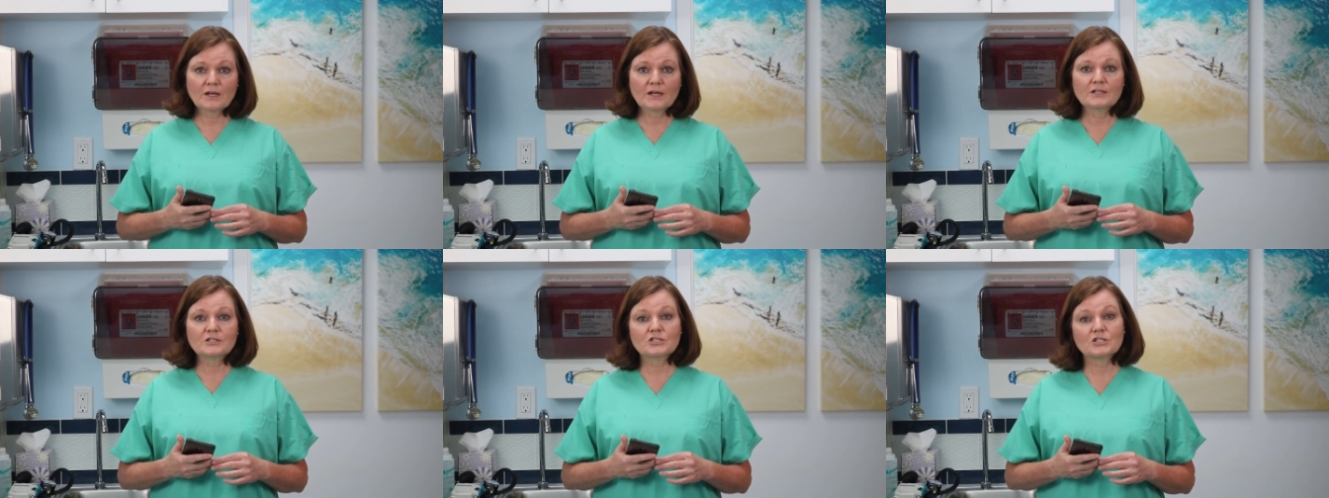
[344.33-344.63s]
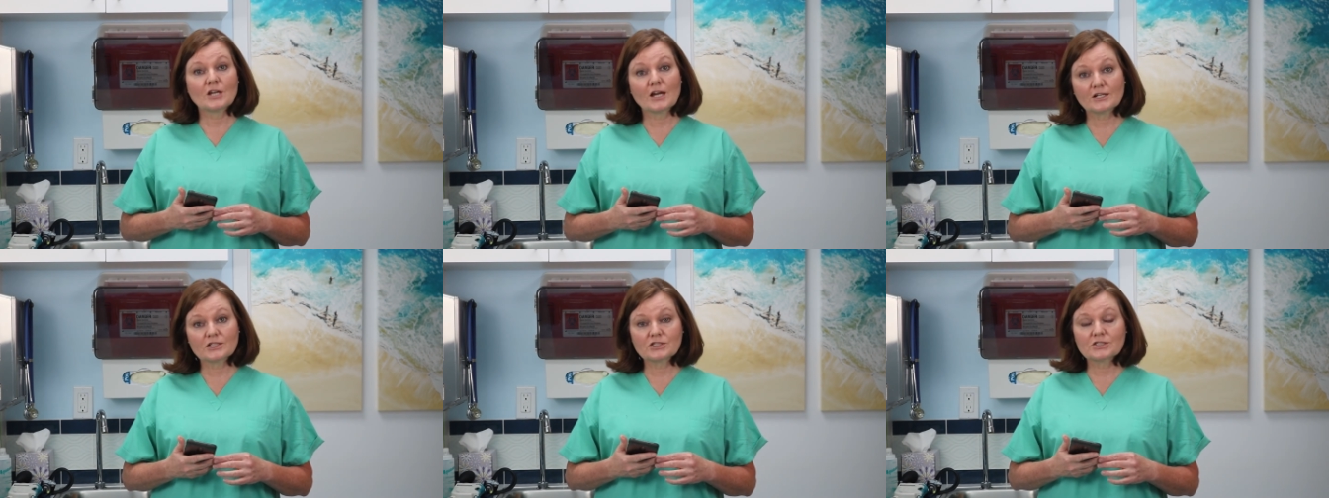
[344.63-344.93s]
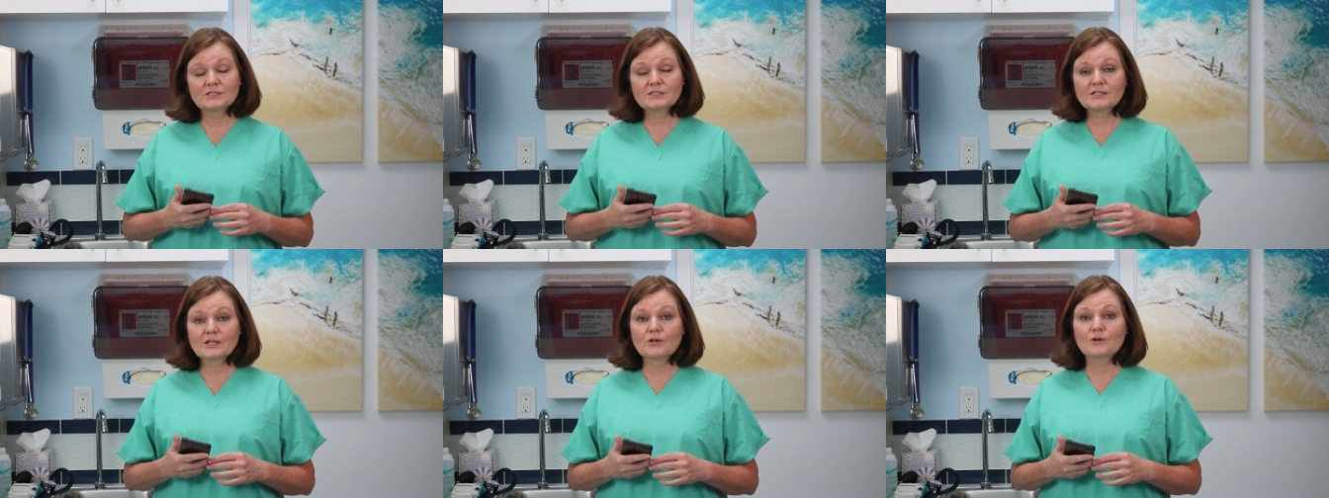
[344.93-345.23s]
and she actually
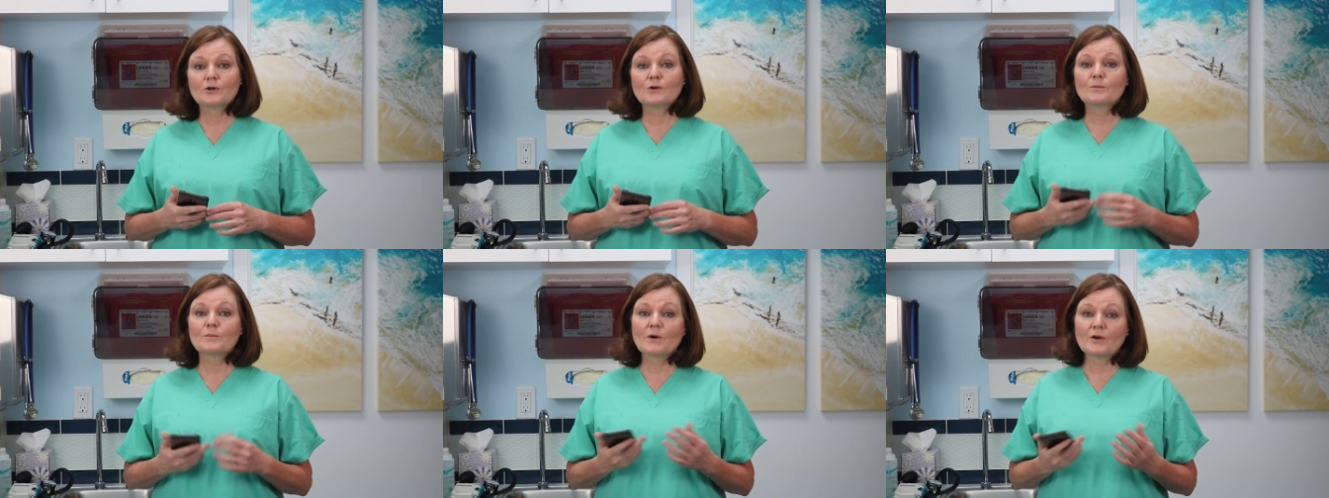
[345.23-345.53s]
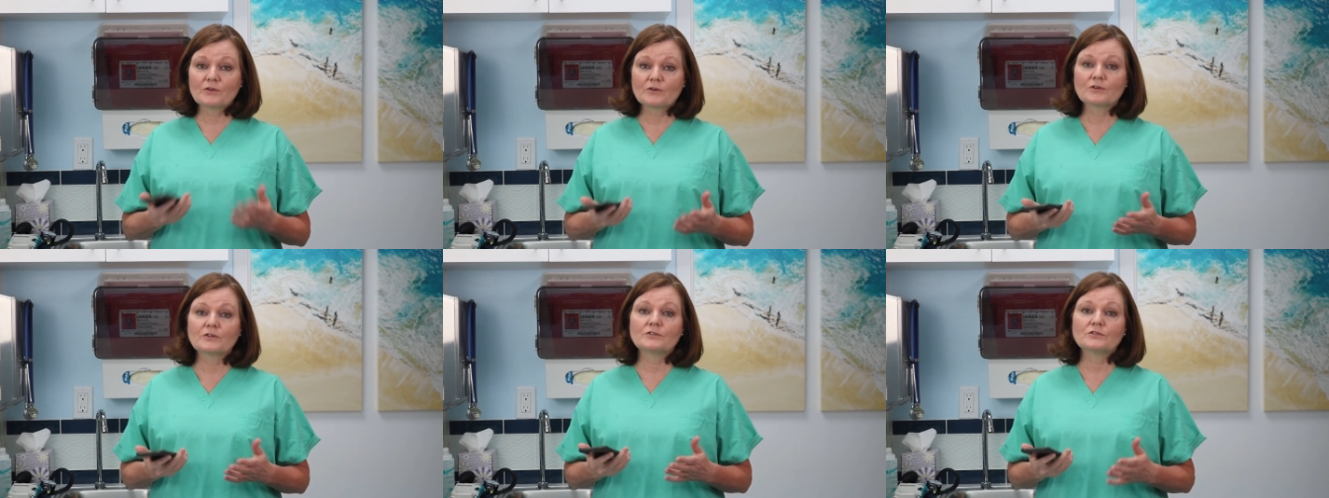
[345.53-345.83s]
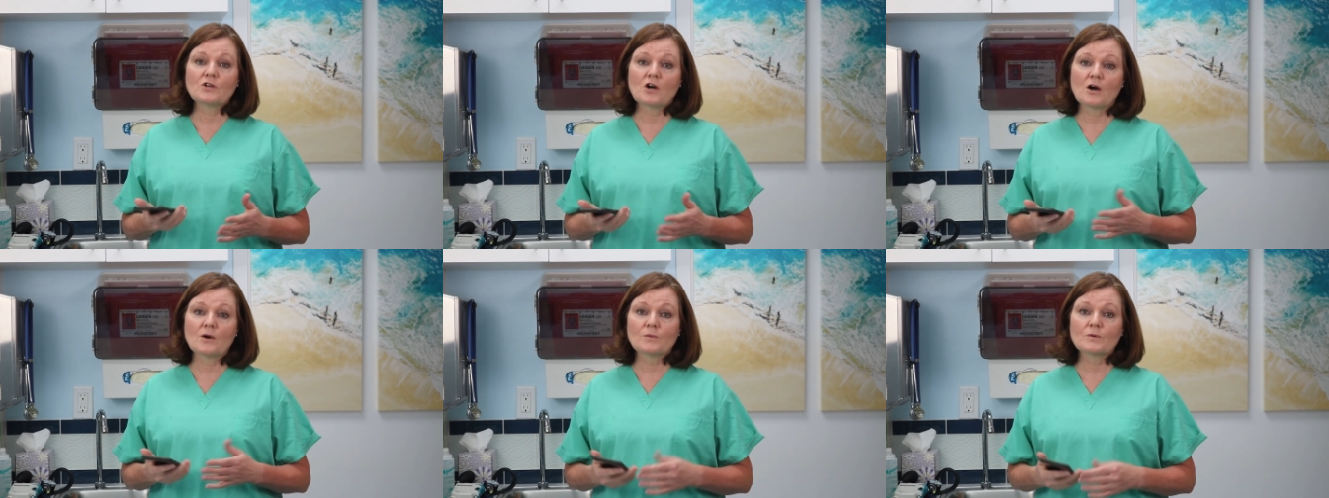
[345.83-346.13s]
said her
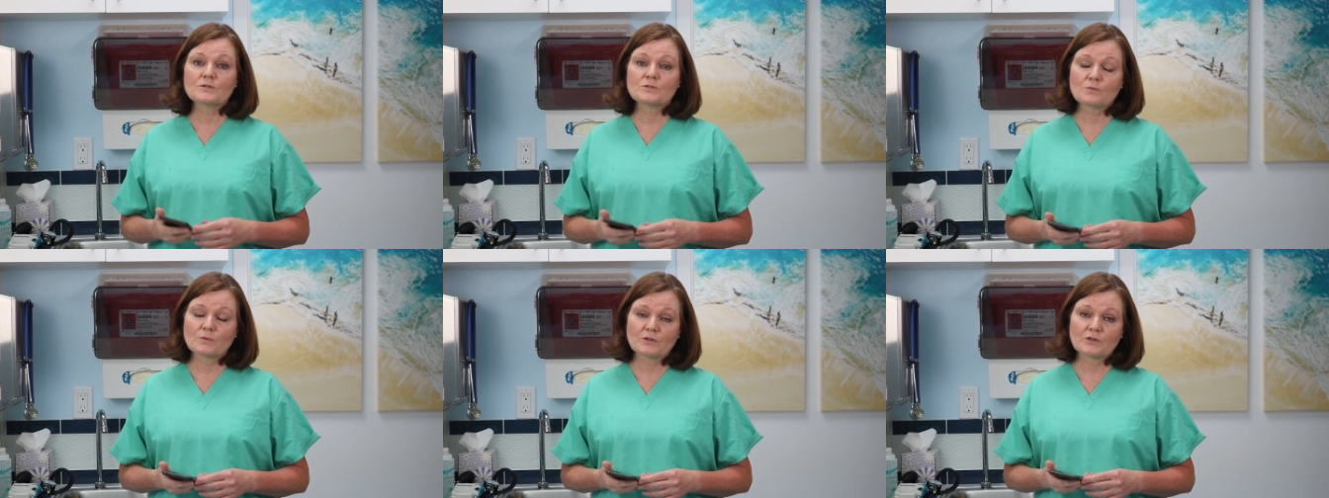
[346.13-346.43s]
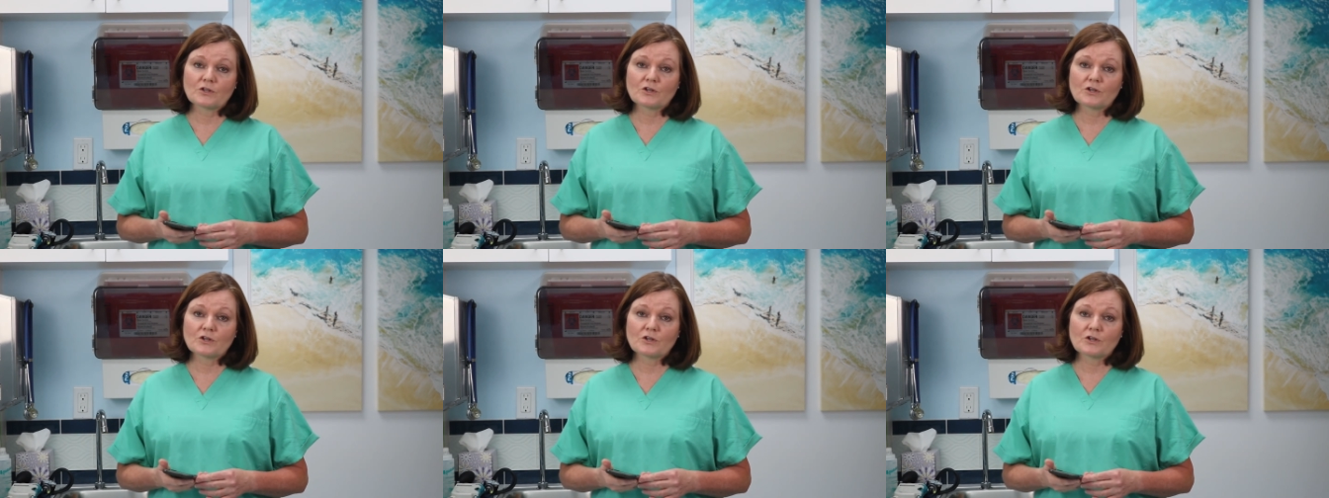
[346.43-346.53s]
mother-in-law was with